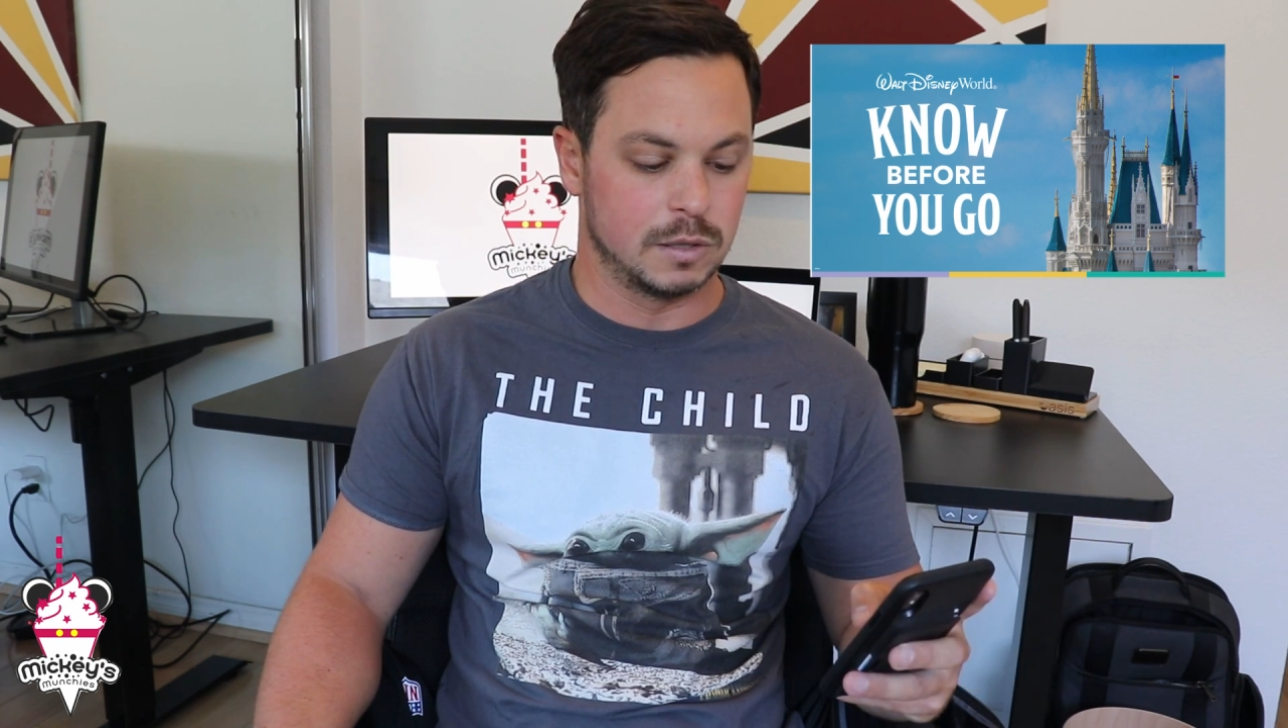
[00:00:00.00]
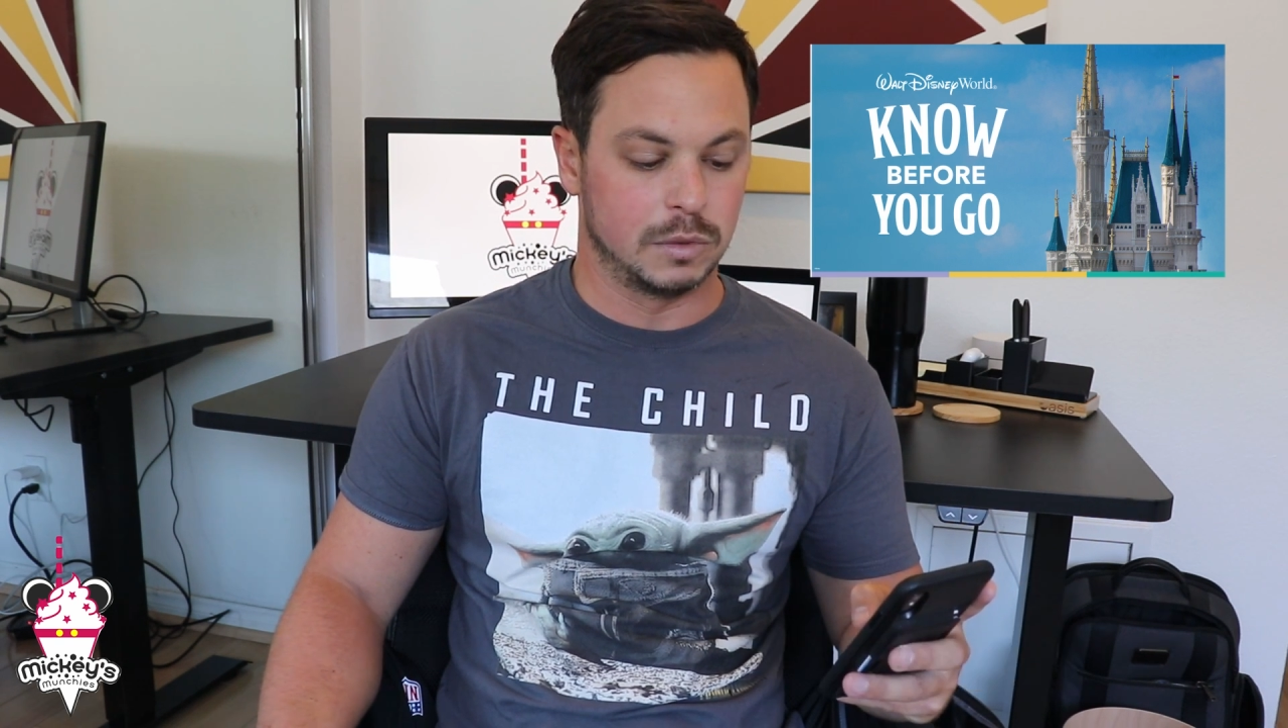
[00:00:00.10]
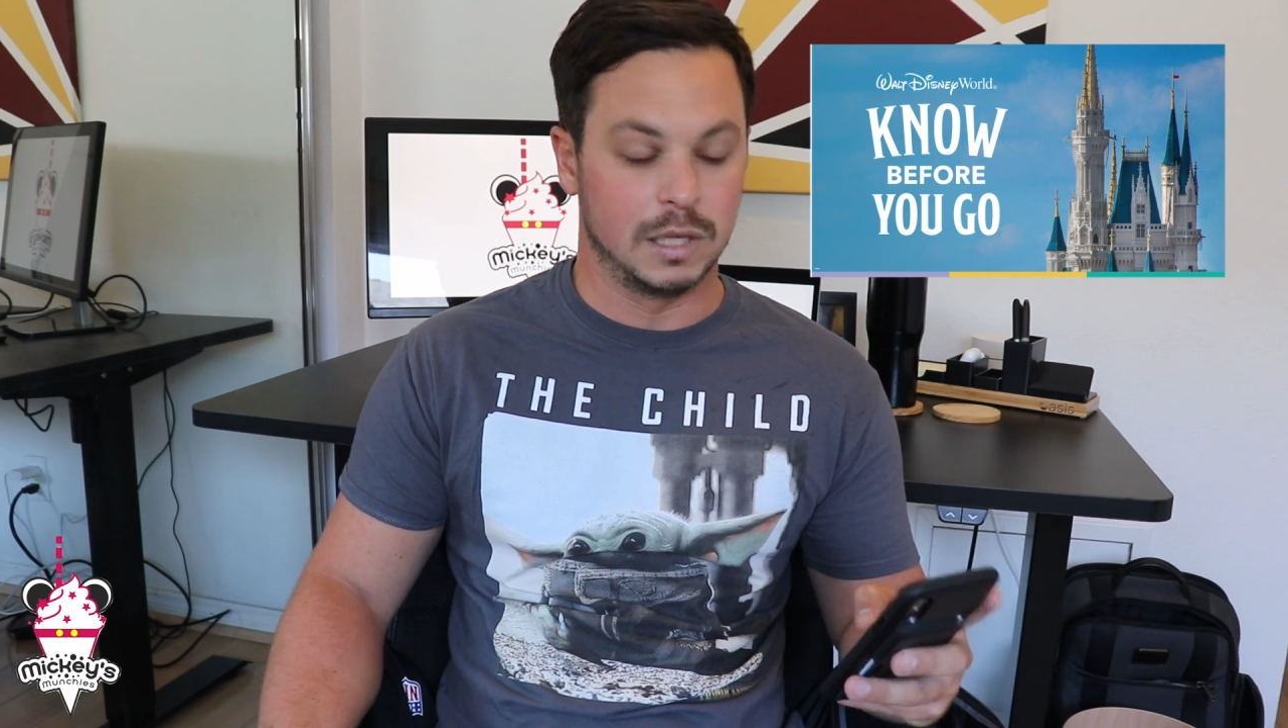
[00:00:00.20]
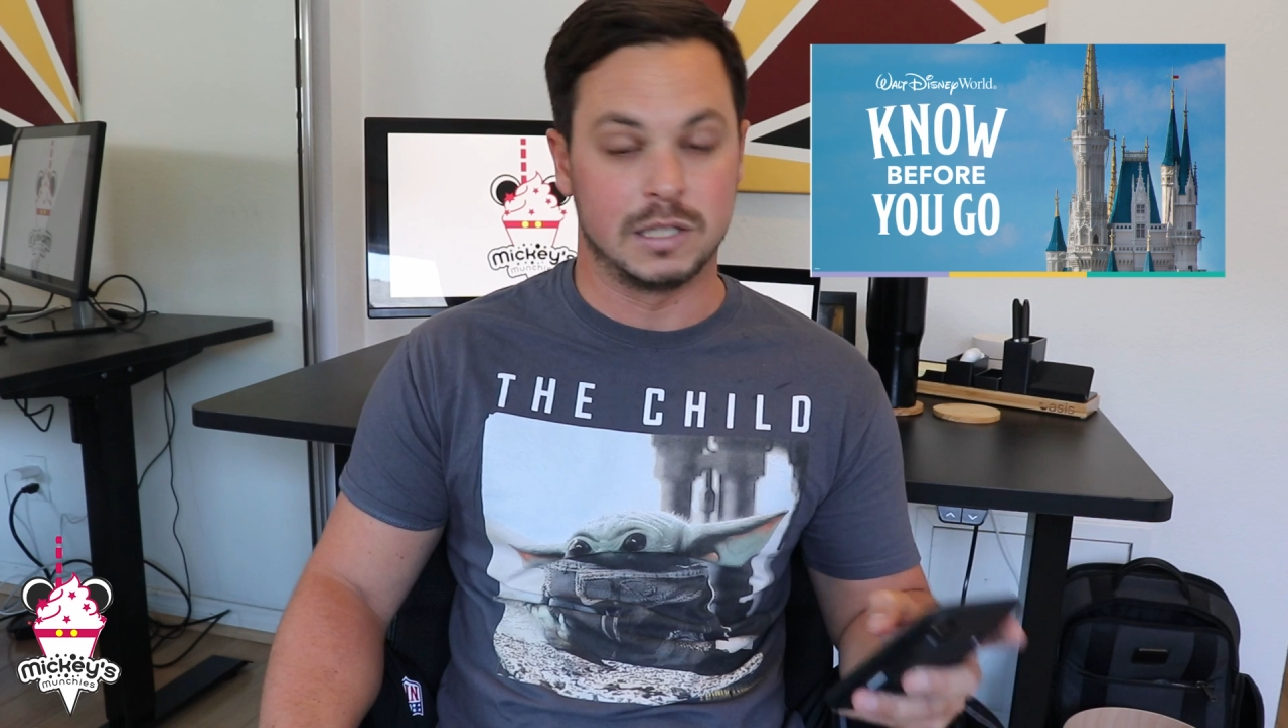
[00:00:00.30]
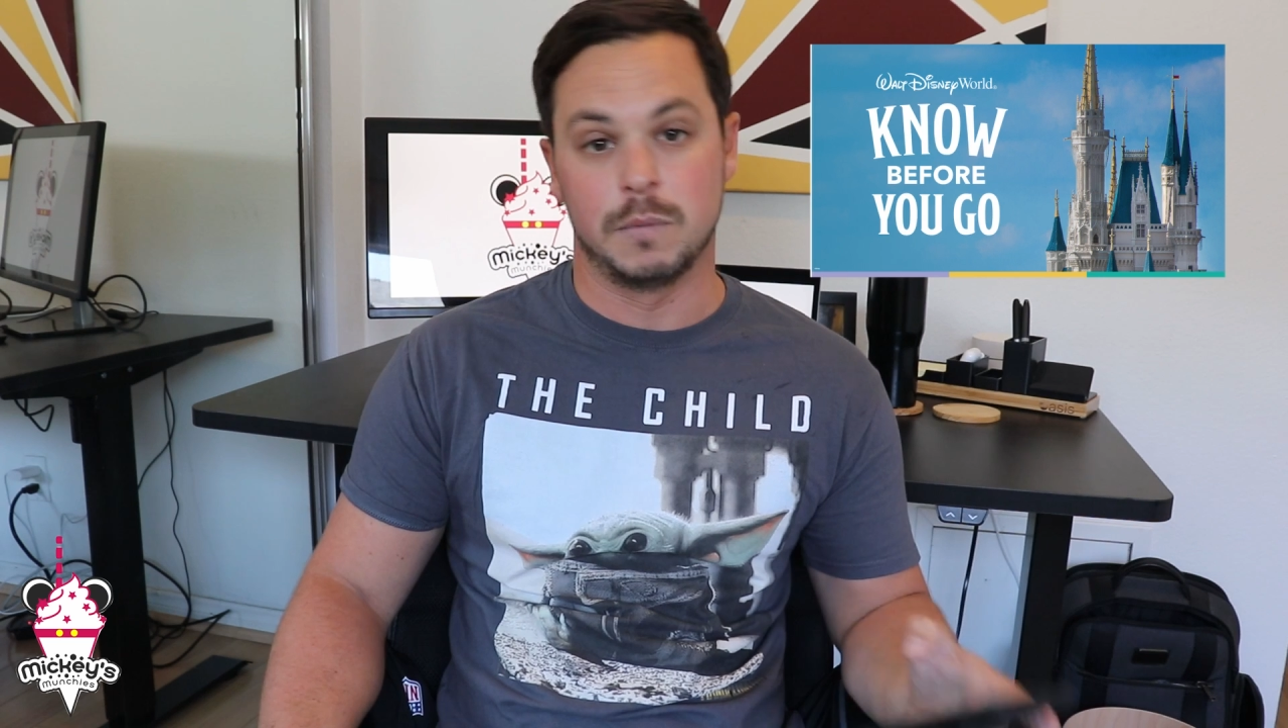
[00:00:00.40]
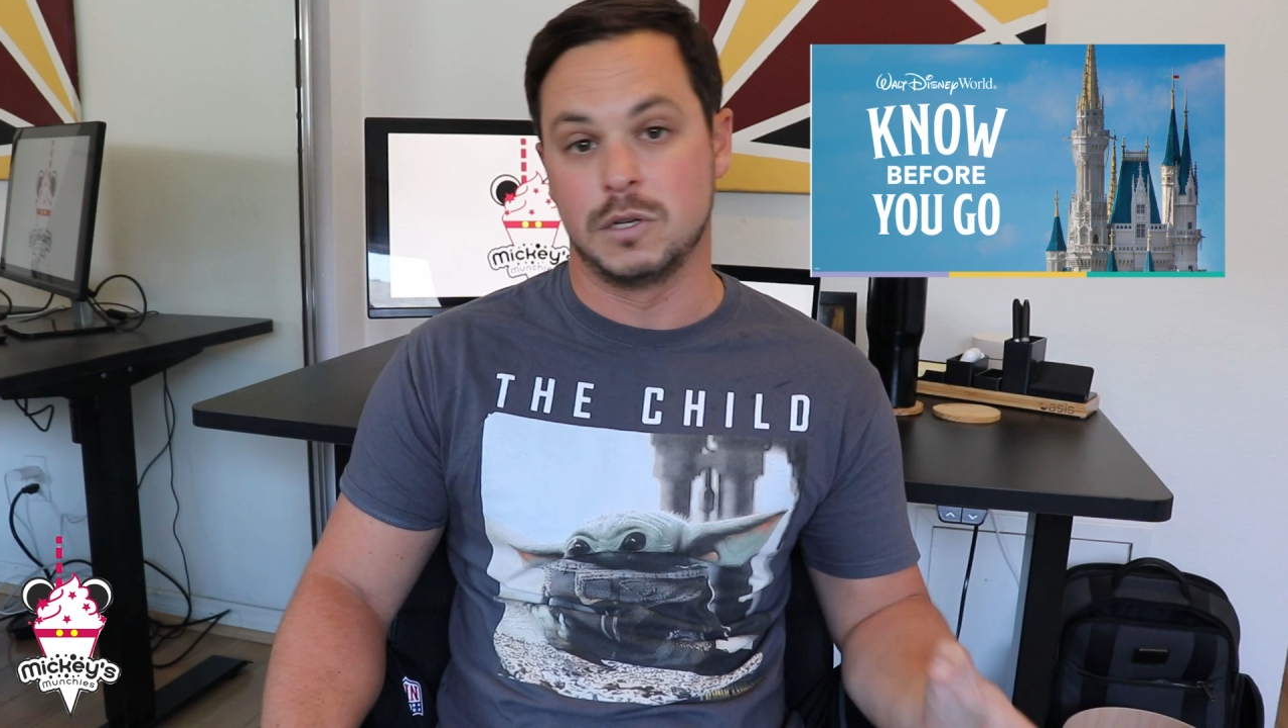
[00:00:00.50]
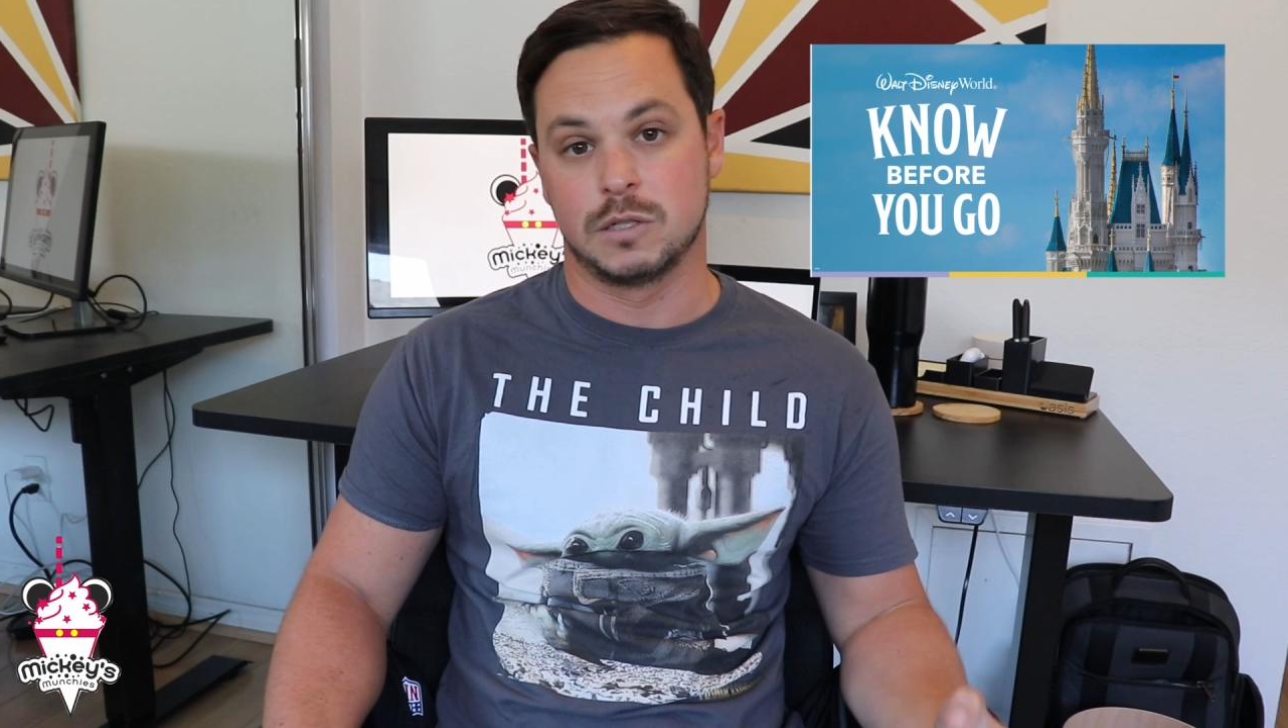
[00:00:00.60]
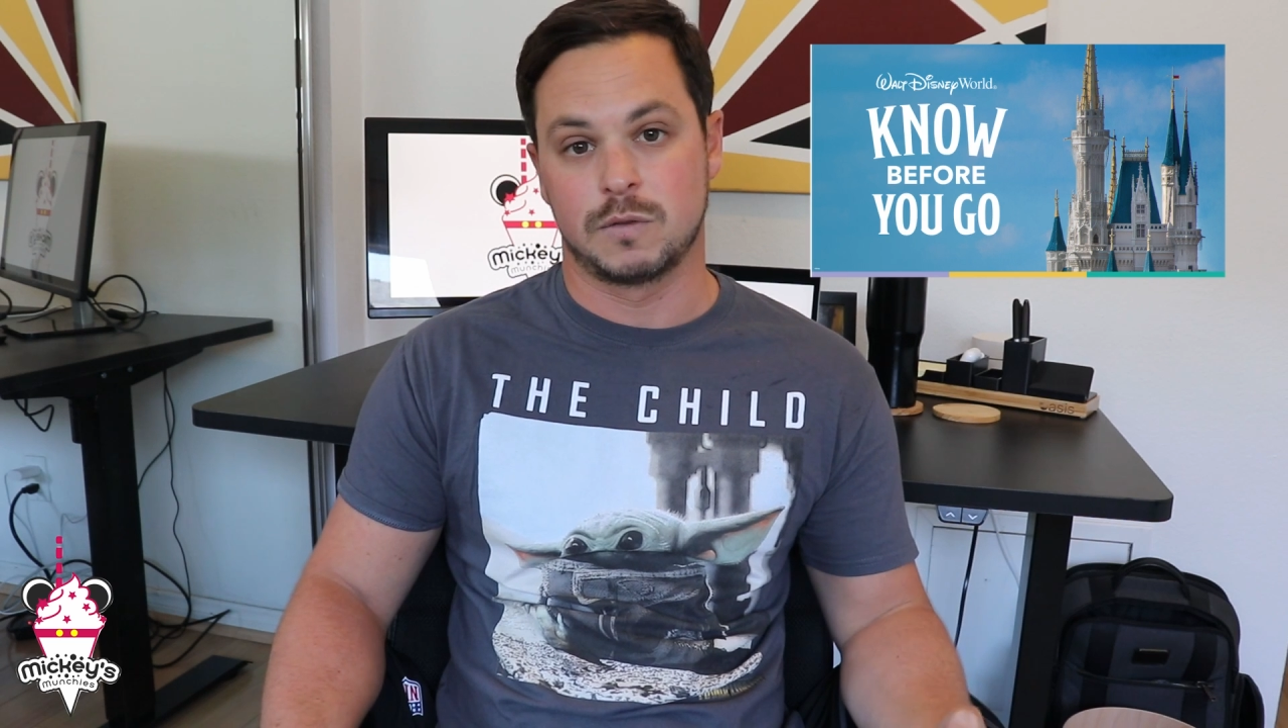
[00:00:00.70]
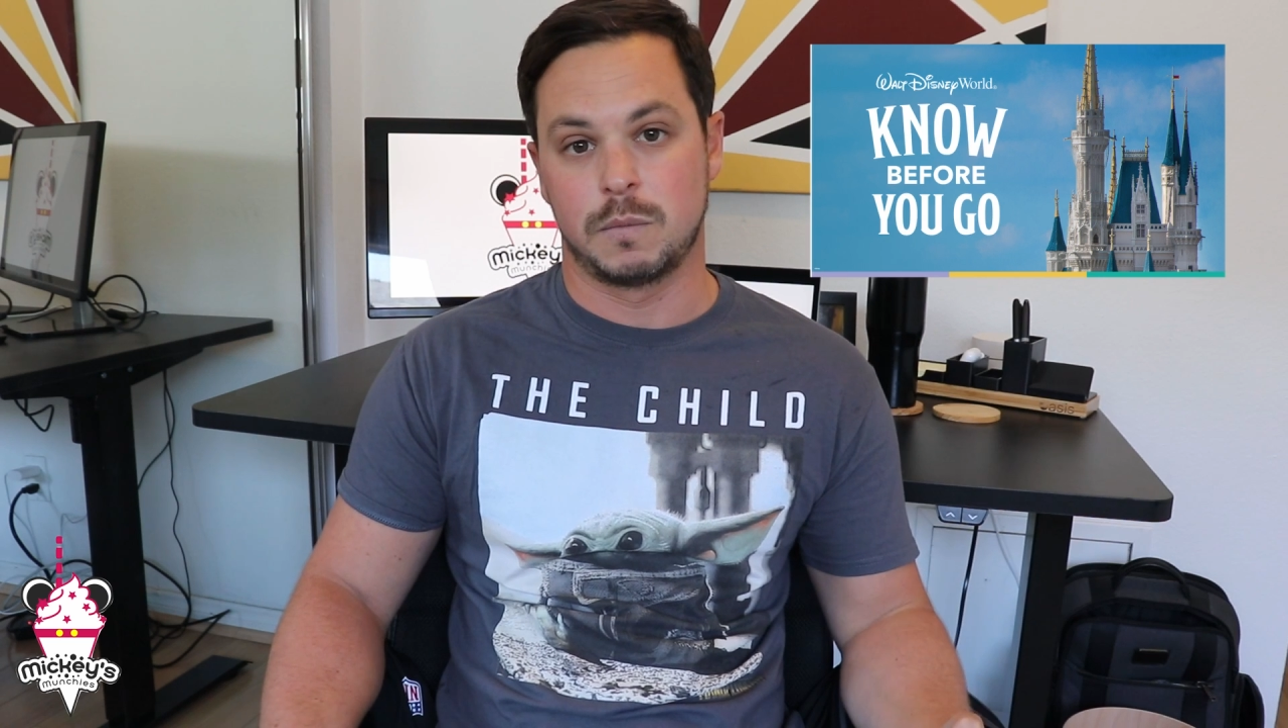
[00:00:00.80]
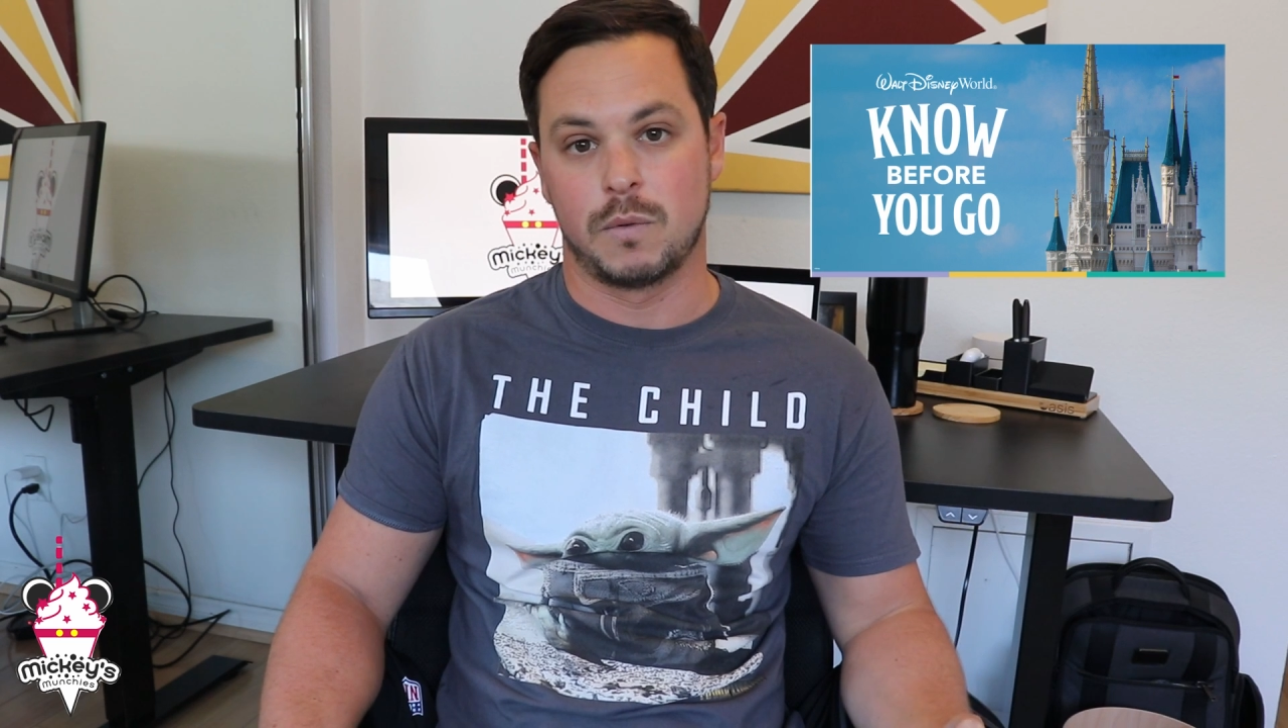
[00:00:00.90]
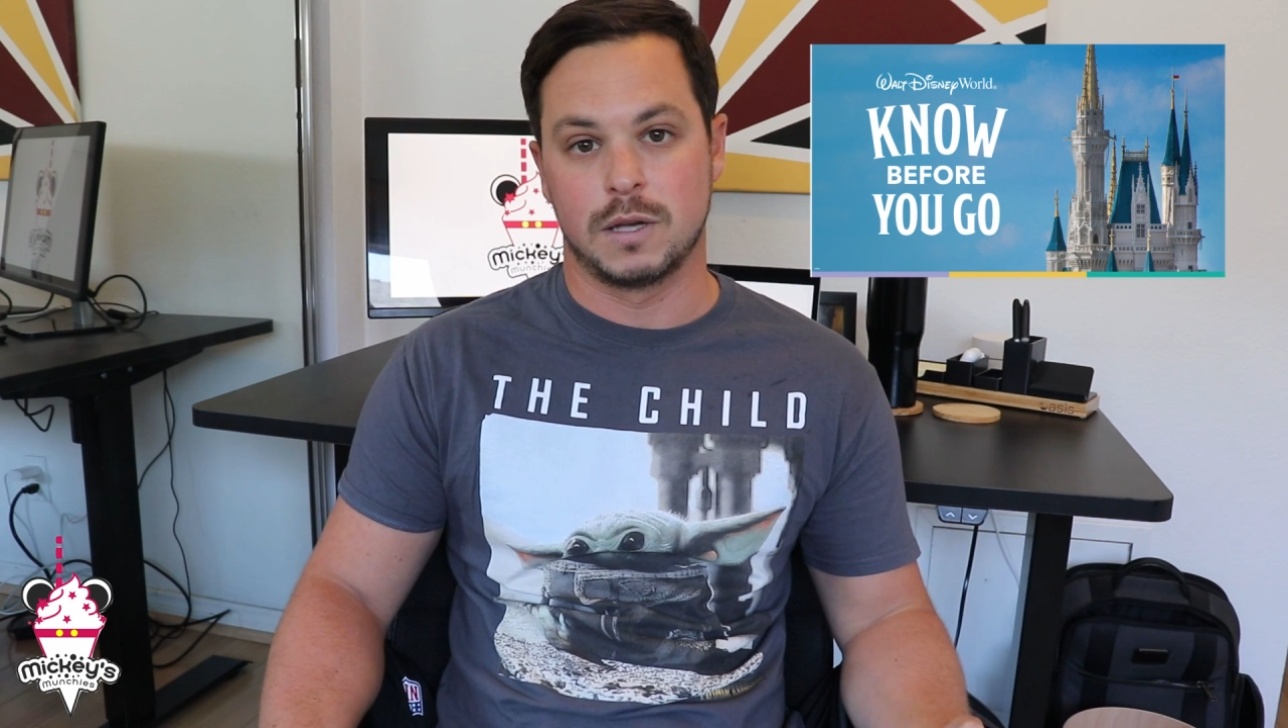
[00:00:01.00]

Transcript: some leaked images from the